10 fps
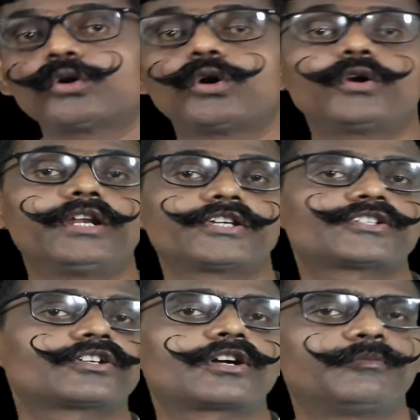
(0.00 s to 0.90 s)

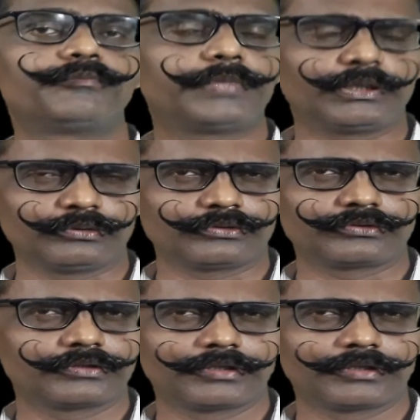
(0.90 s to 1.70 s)
coordination compounds.